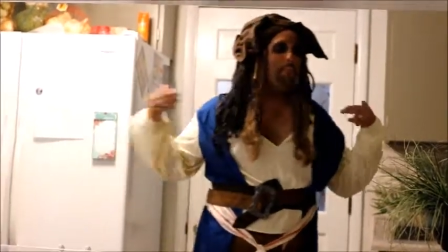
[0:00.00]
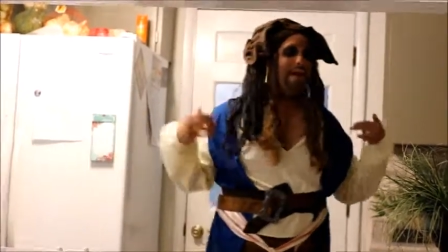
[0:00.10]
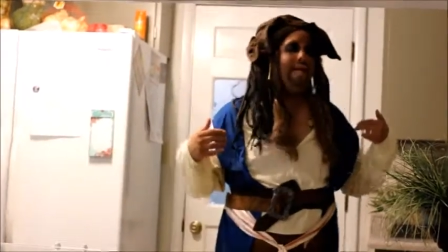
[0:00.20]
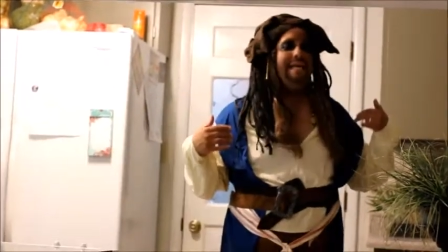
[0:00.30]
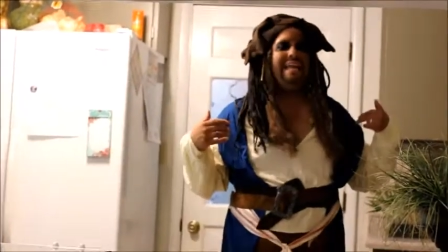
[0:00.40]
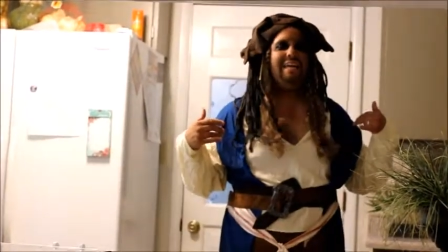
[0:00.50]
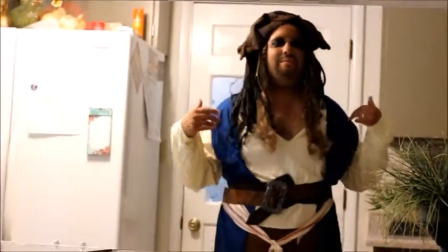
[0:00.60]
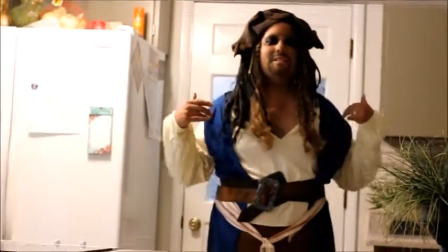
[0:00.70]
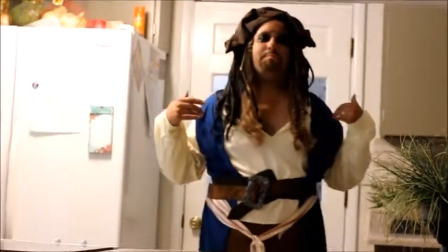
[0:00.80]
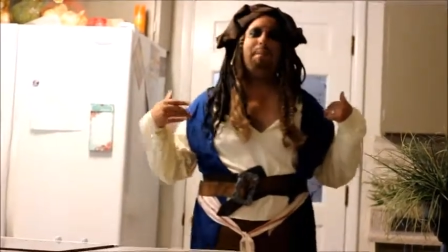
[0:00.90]
My name
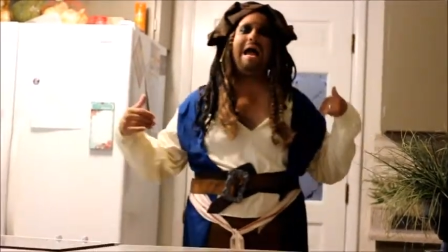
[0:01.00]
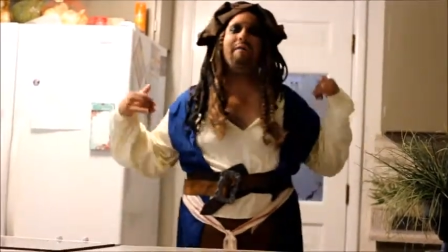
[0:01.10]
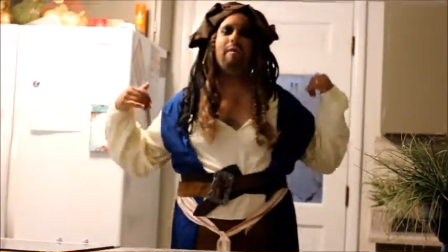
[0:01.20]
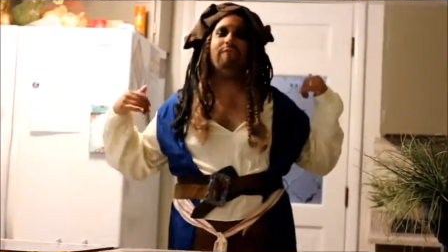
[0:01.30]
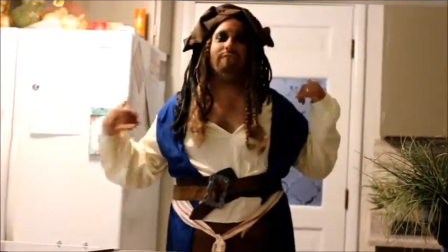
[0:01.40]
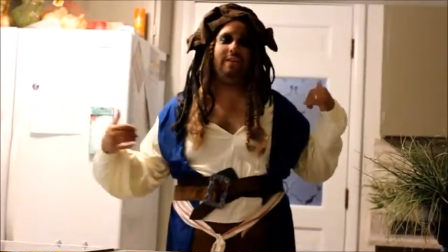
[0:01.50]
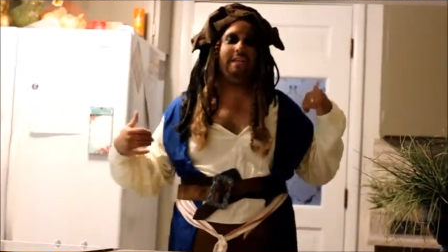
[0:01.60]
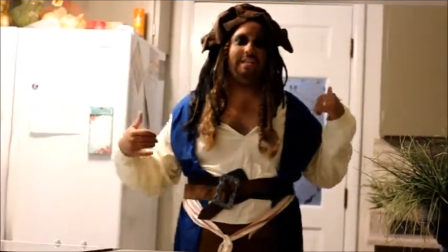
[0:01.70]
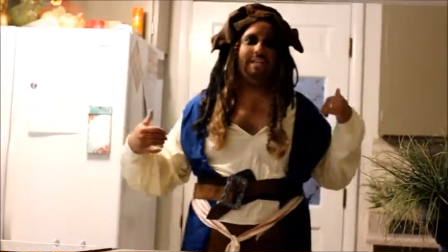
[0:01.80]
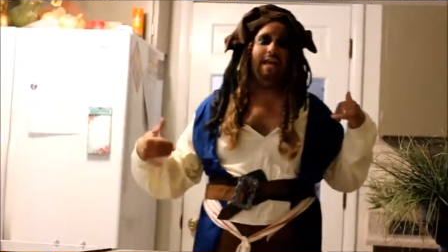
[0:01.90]
is Pirate
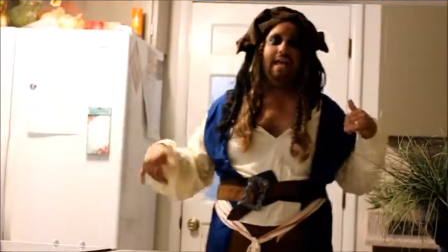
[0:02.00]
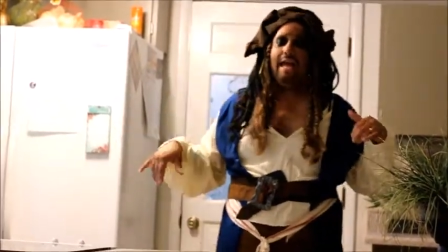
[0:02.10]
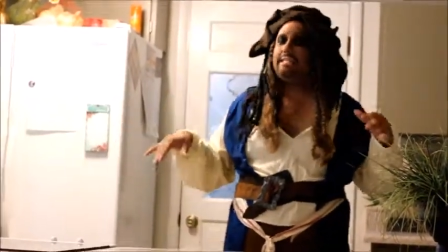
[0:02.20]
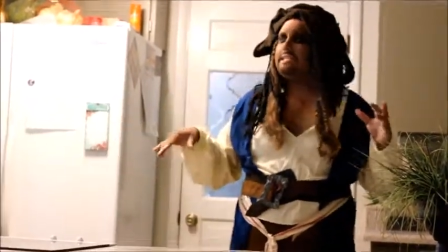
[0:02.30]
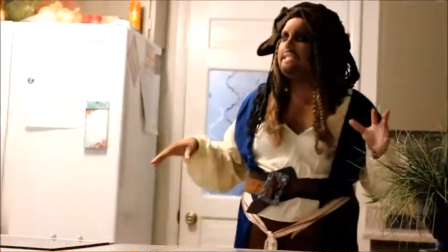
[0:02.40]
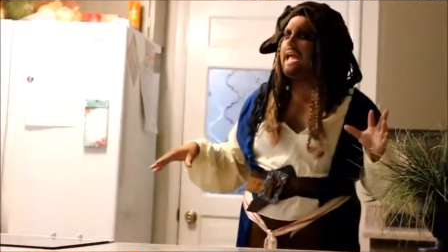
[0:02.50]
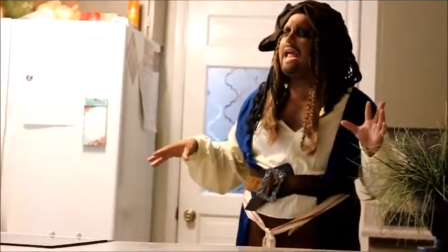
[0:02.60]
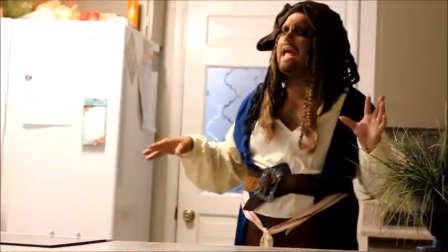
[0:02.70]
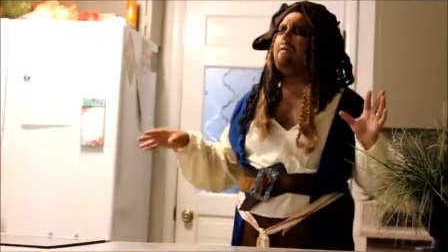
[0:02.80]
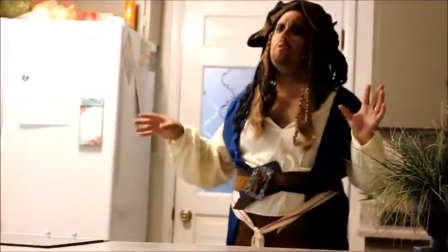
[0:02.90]
Vin, and today
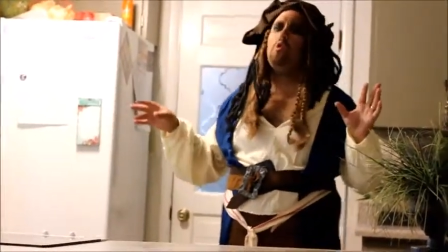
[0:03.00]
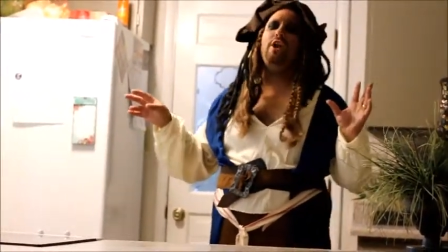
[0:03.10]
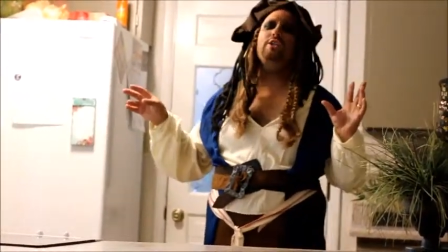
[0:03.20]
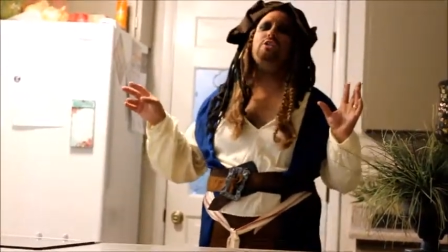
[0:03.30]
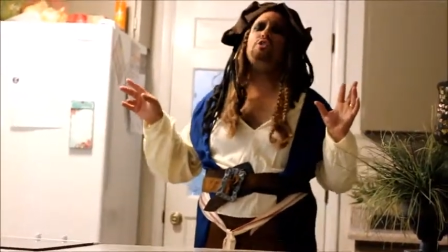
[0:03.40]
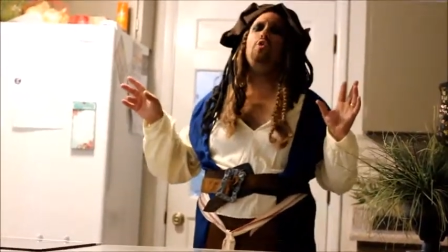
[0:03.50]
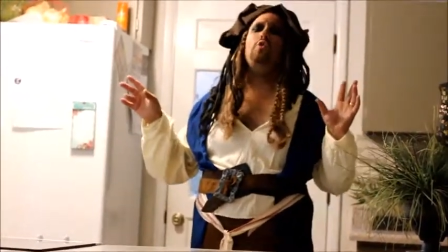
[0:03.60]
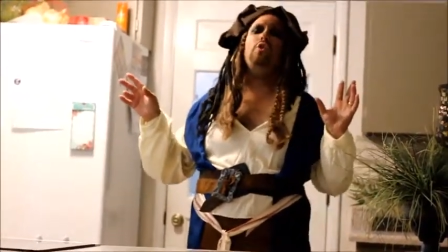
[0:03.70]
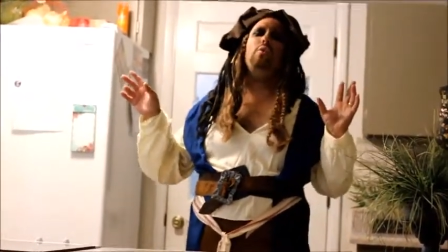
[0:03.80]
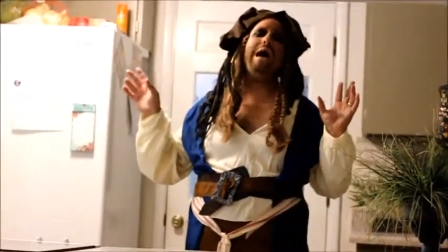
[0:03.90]
I'm going to show
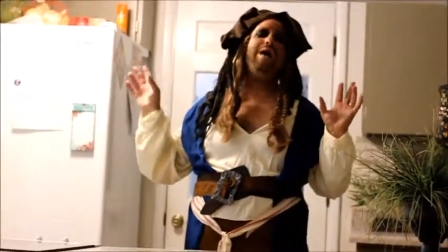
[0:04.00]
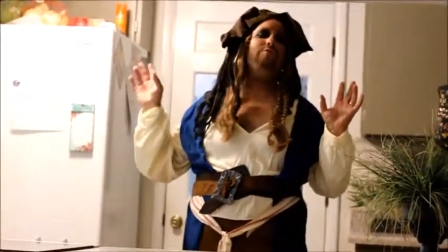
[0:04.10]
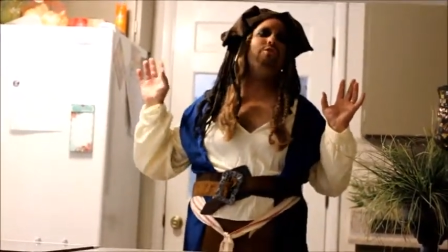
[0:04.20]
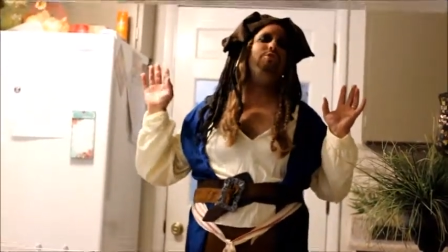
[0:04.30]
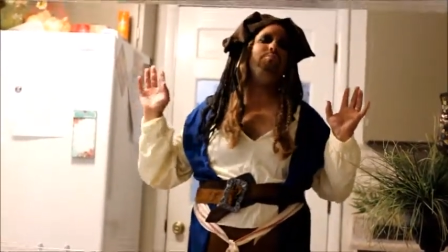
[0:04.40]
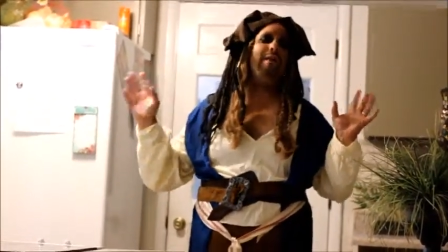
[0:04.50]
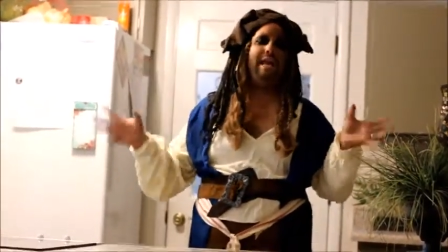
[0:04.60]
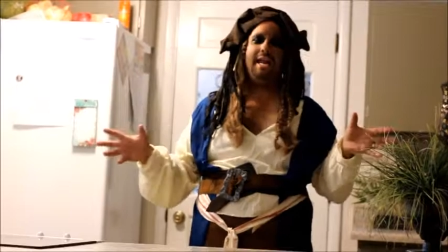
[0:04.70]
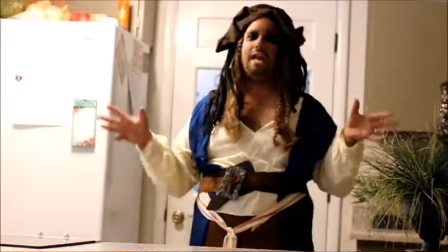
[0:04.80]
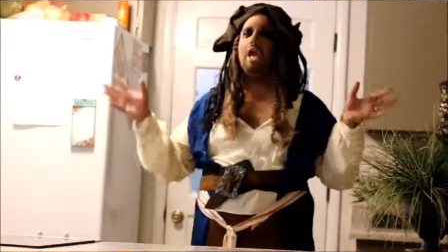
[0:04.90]
you how to
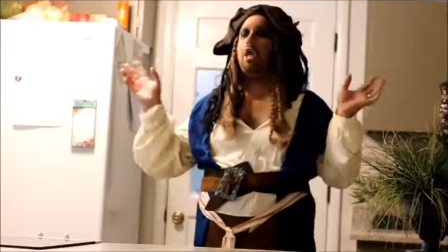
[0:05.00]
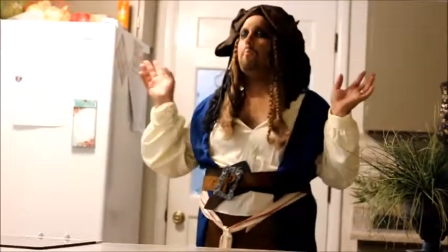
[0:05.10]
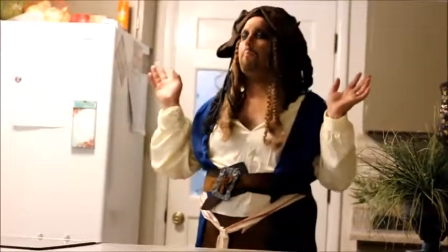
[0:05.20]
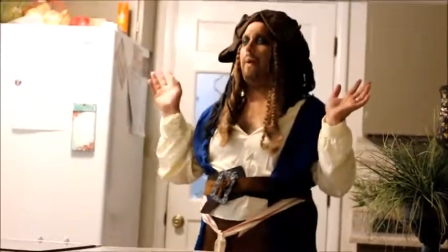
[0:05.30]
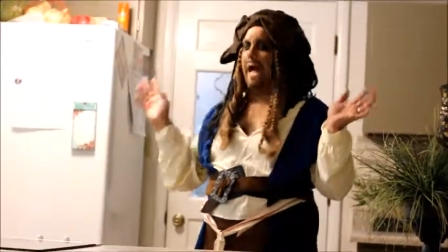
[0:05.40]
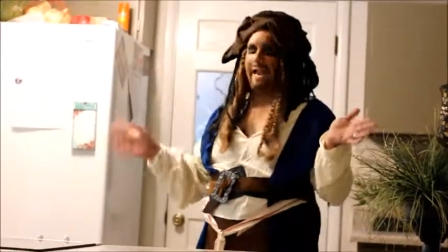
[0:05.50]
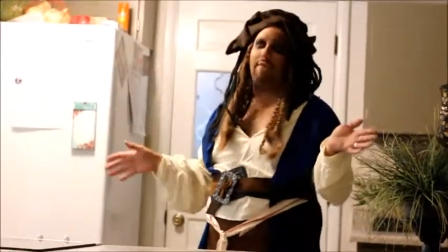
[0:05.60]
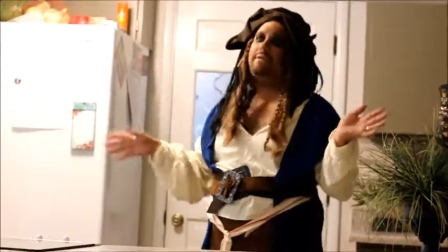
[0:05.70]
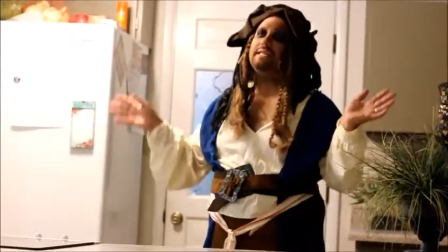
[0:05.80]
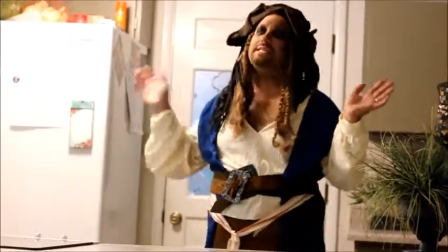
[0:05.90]
make
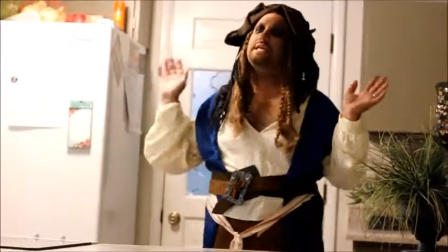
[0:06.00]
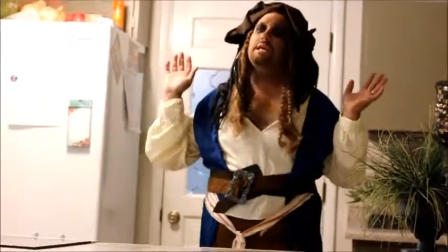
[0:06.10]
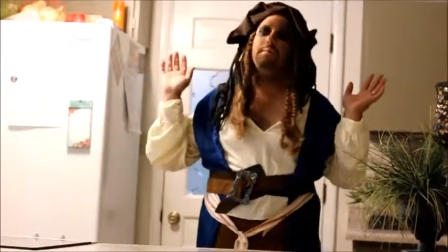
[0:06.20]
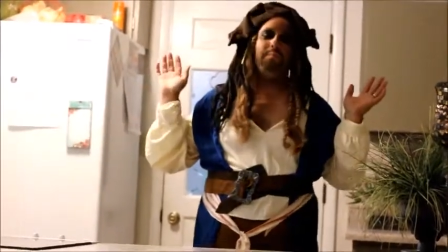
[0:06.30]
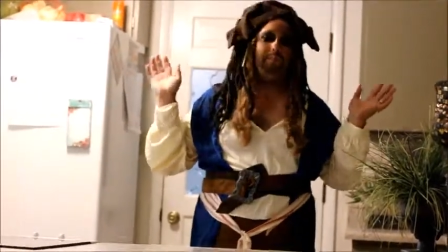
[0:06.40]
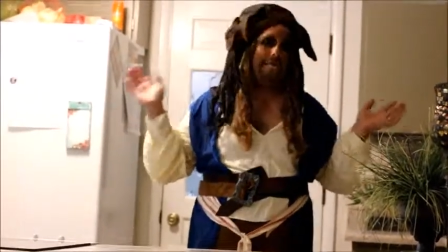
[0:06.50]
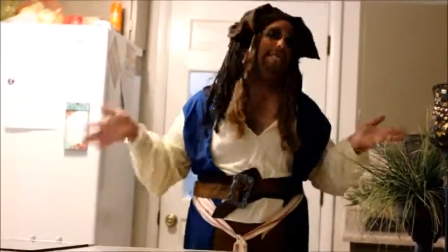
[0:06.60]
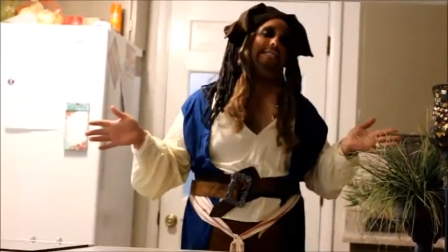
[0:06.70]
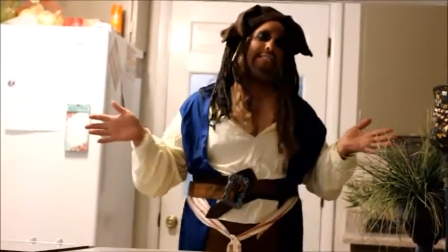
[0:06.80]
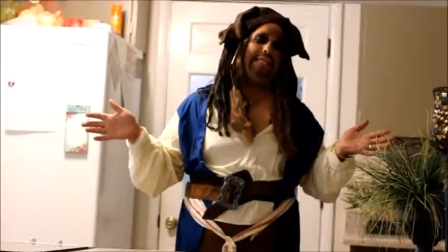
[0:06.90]
pirate
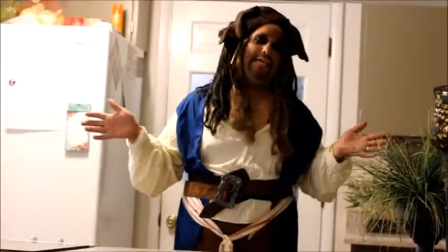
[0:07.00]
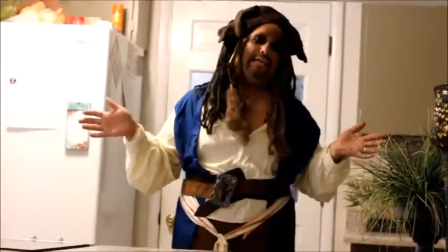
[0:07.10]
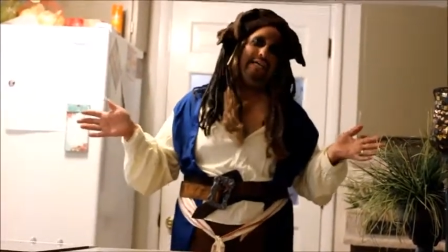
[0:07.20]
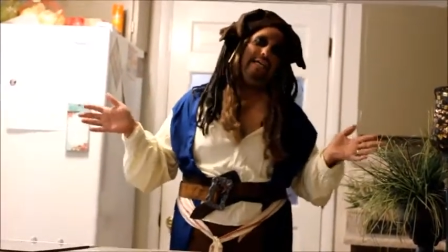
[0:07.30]
pizza.